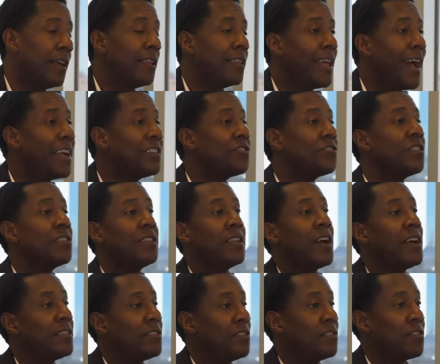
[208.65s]
That should
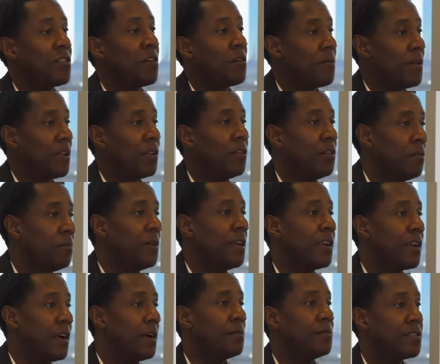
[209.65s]
not determine who
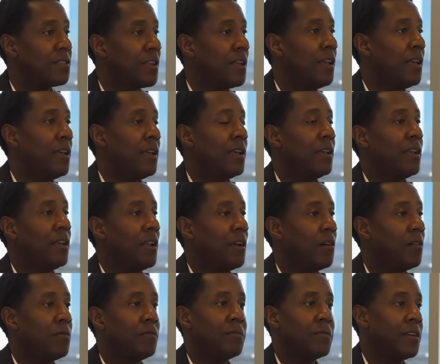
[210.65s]
becomes you
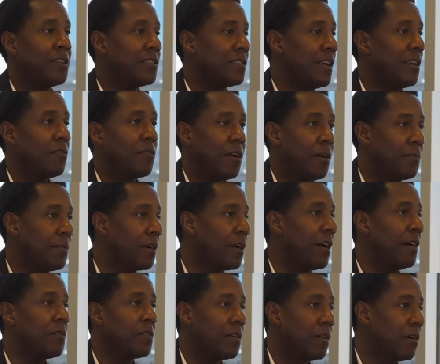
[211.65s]
know, a state rep, a
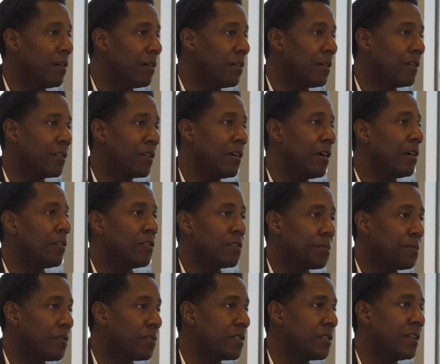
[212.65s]
governor, a
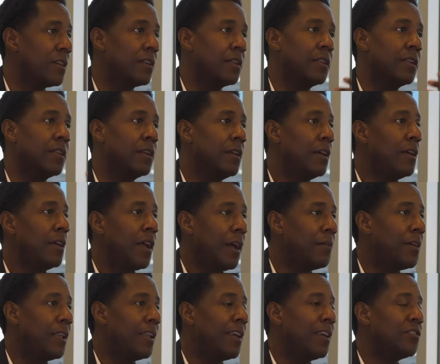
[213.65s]
congressperson. Mm I
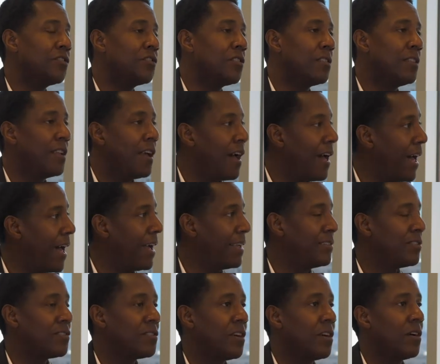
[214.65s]
mean, it should not.
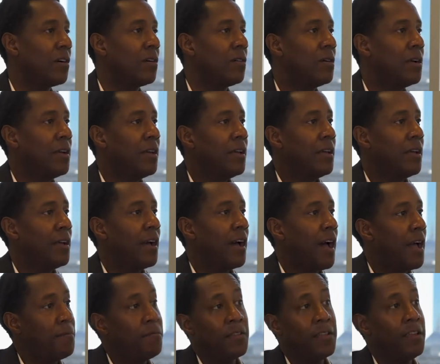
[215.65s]
So
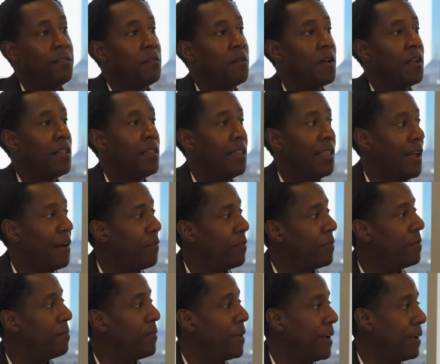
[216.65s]
I believe we've got to level
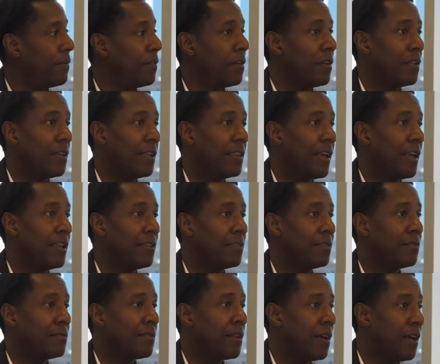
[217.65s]
the playing field on that
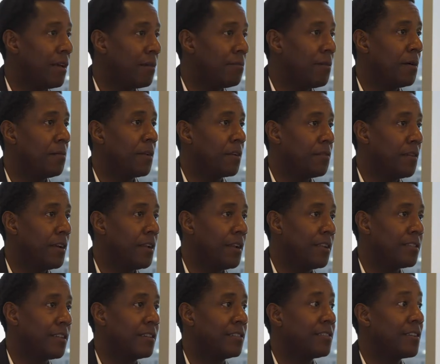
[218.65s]
uh, public
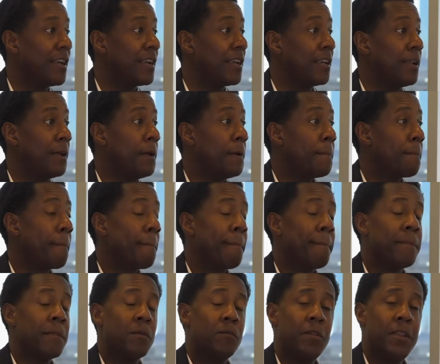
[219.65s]
financing. Second,
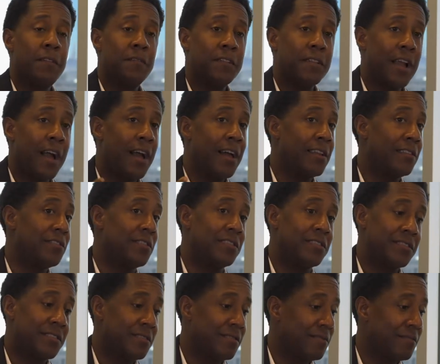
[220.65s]
we have got to
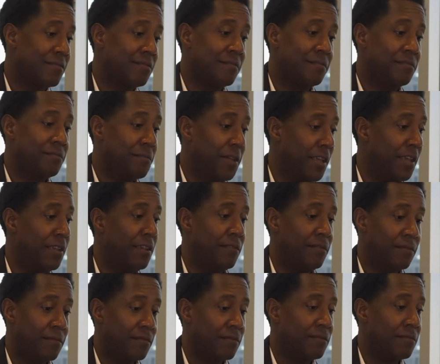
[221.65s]
just be
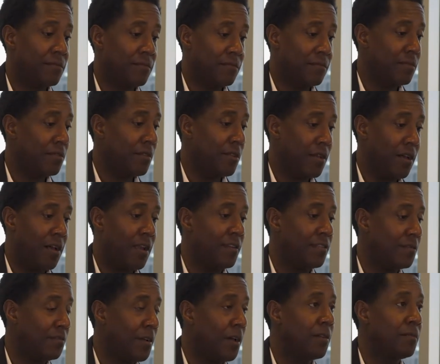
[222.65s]

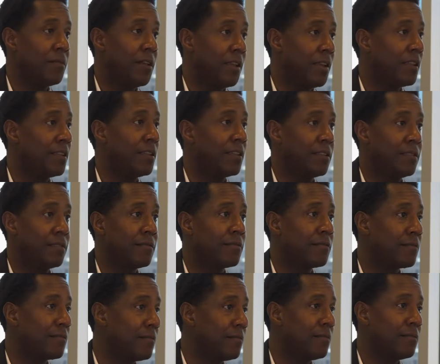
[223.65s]
honest about making the
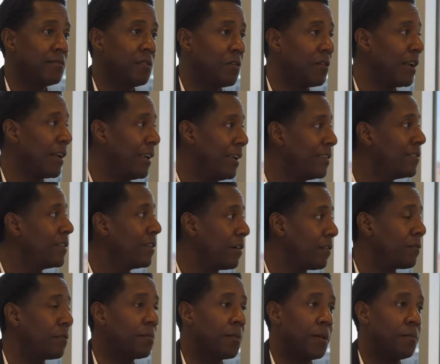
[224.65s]
voting easier
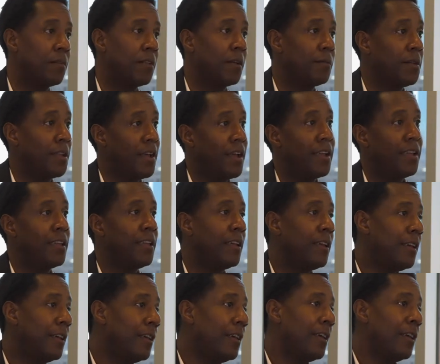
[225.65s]
for people. I mean, I,
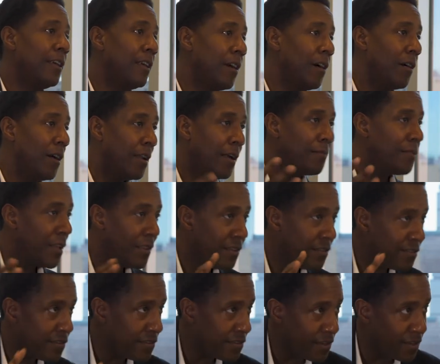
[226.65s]
you know, and I'm not,
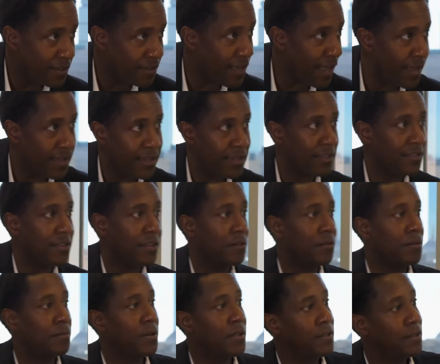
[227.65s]
this isn't an attack against
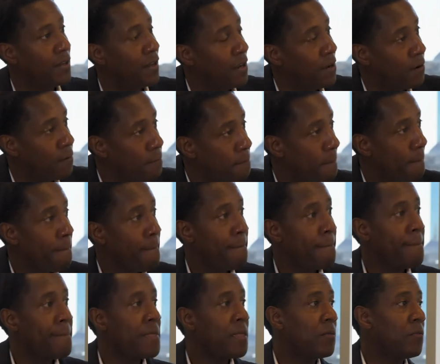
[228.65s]
anyone, but you know,
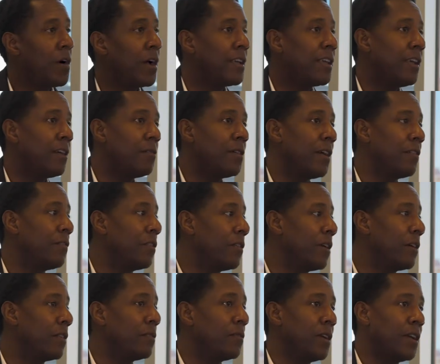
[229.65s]
why can't we have
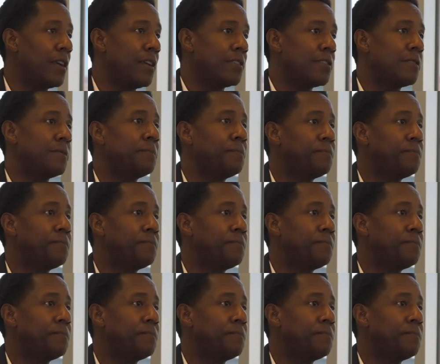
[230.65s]
voting on the weekends?